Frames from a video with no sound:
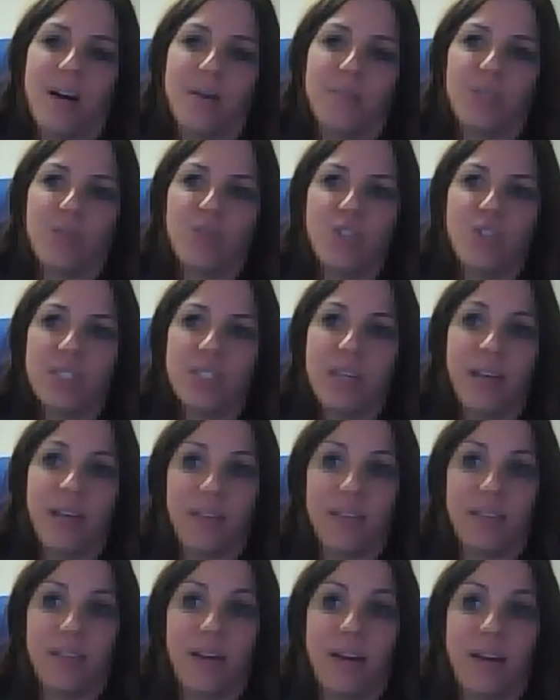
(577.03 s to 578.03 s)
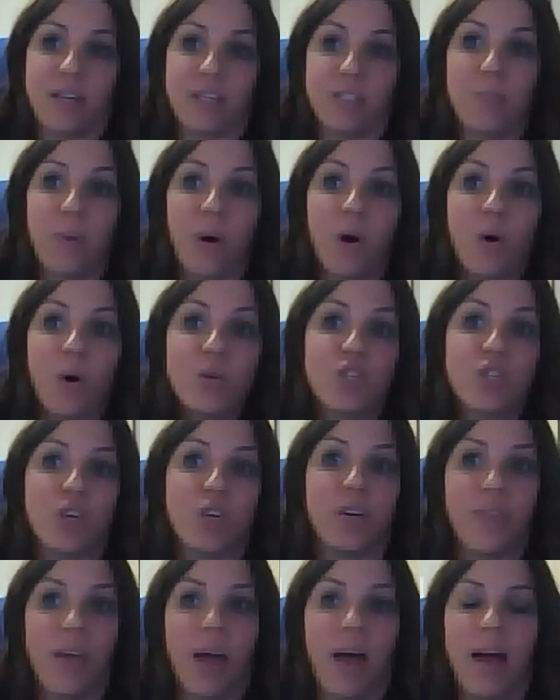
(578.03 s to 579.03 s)
So just, I think that
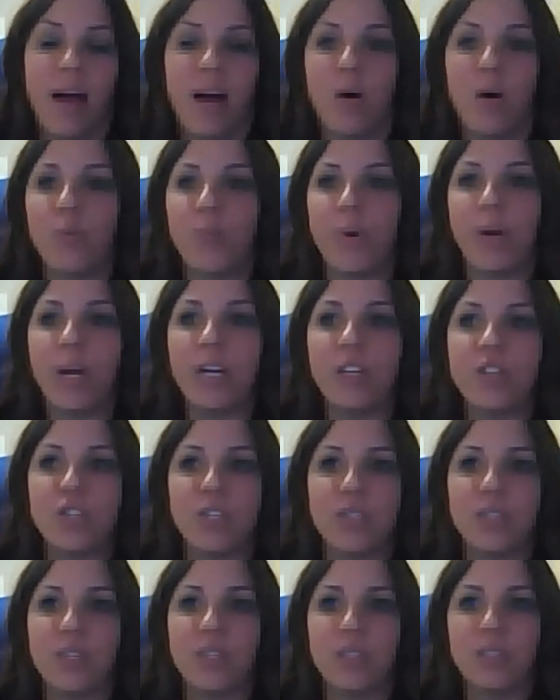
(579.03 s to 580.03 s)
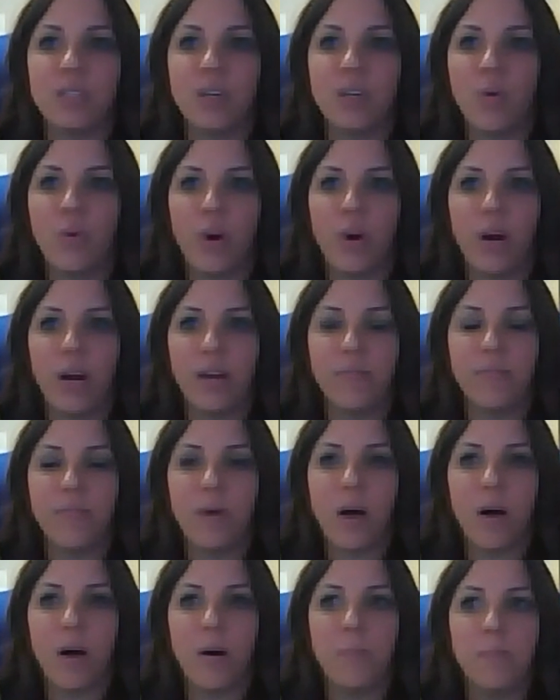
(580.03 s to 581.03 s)
exposure and the outreach is so great,
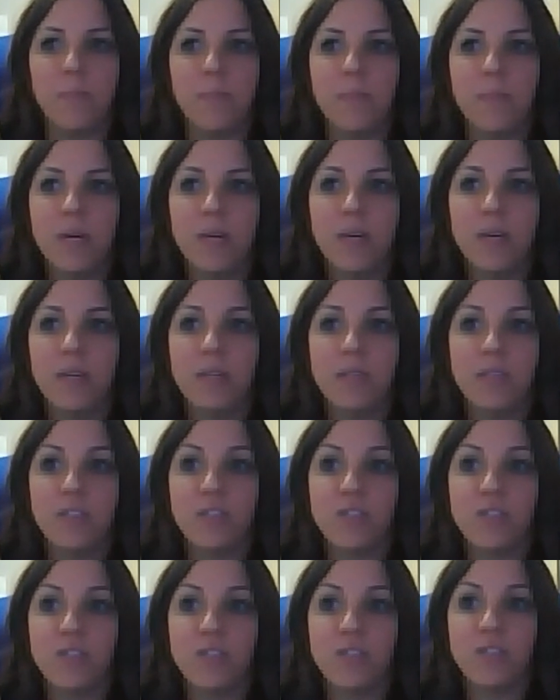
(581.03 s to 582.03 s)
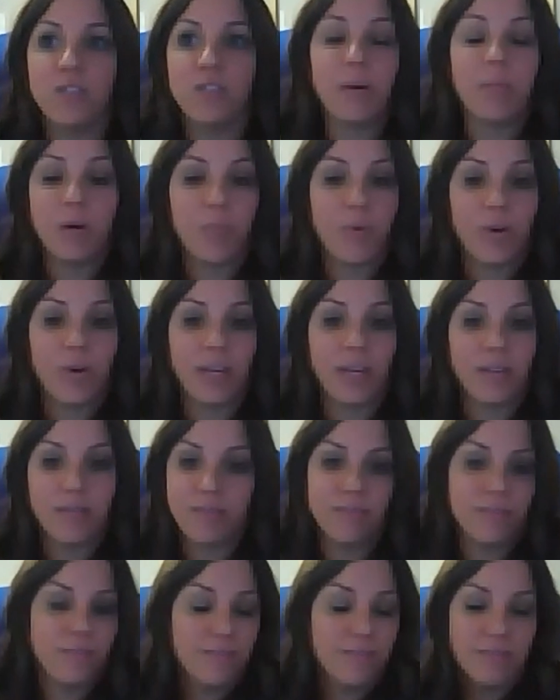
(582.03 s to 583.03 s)
just to be able to
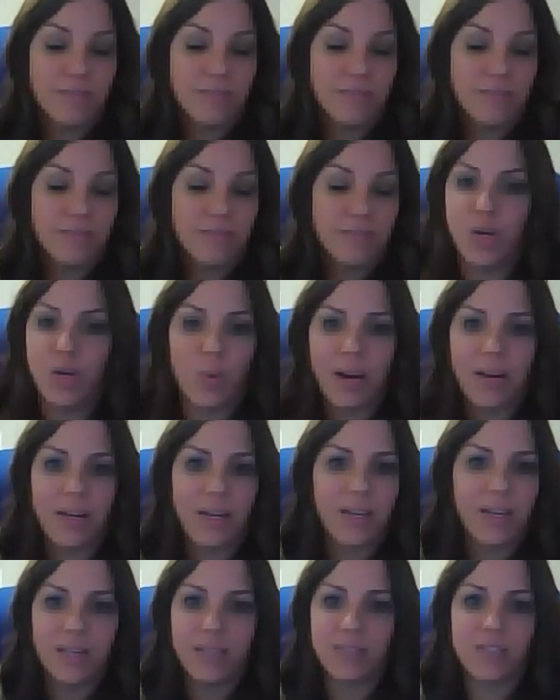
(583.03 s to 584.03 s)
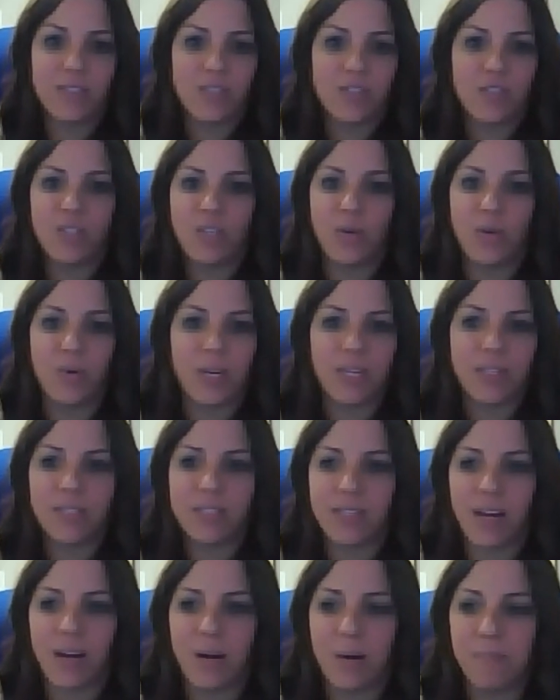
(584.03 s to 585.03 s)
bring new ideas to
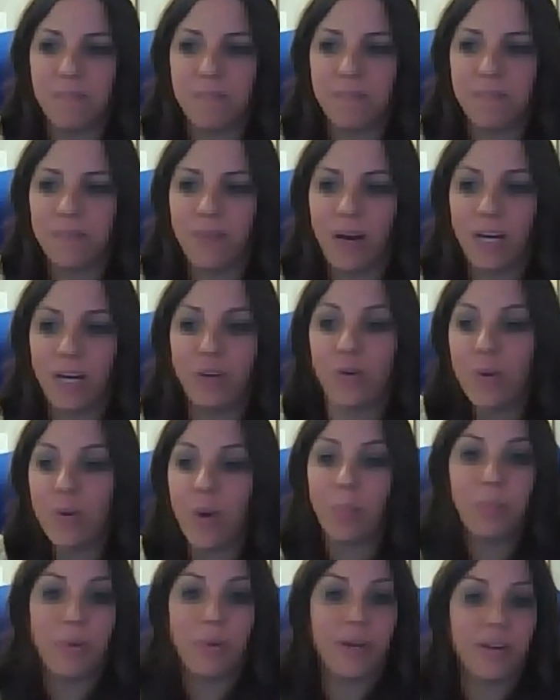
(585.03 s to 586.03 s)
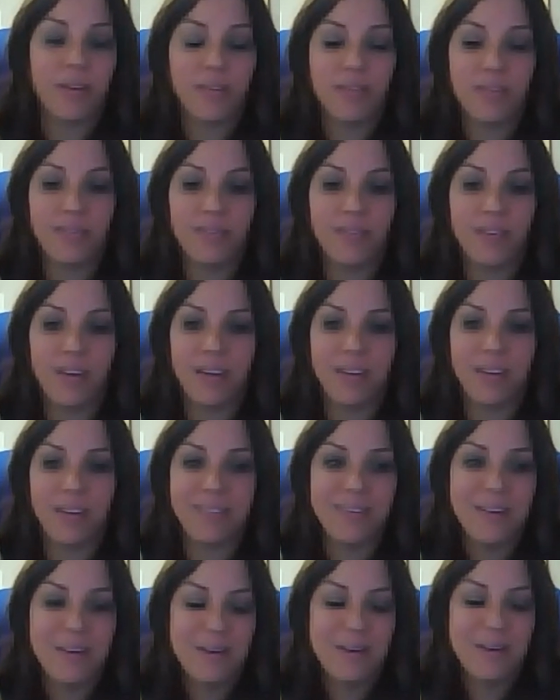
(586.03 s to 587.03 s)
students. I grew up in
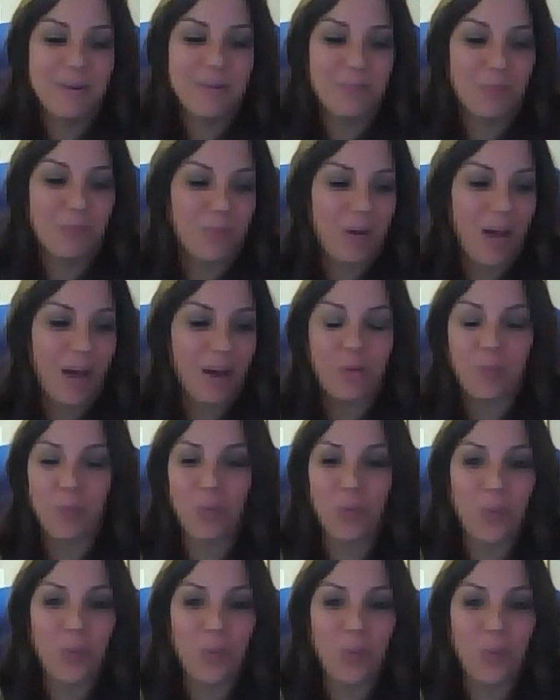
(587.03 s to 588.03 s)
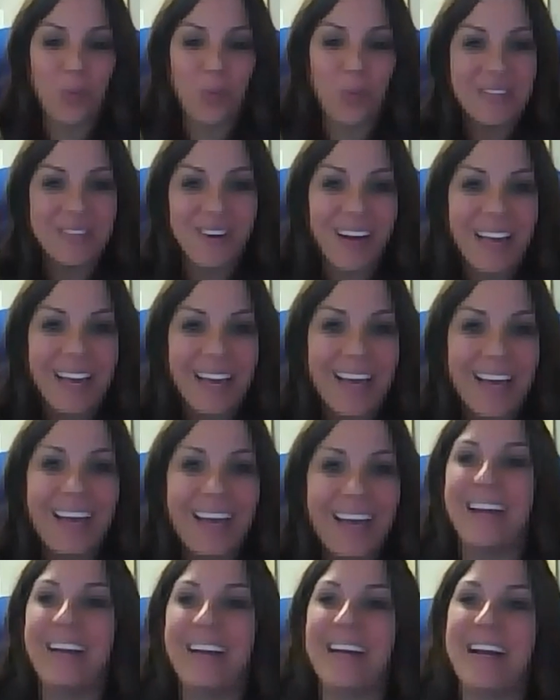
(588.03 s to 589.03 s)
kind of rural Kentucky,
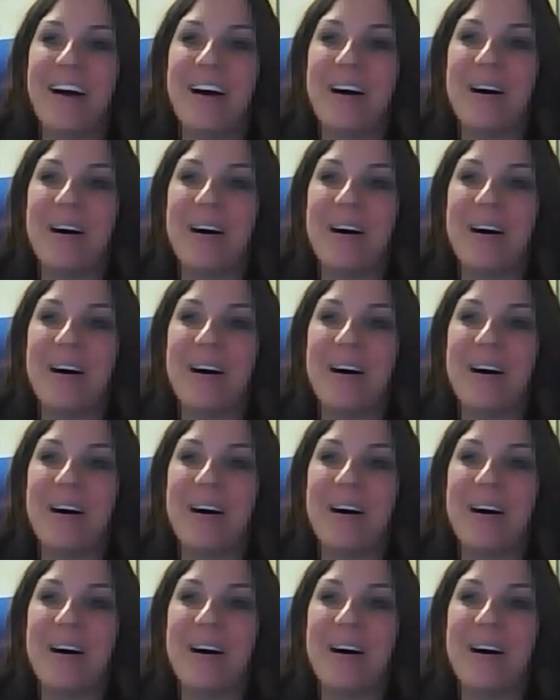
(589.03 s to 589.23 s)
and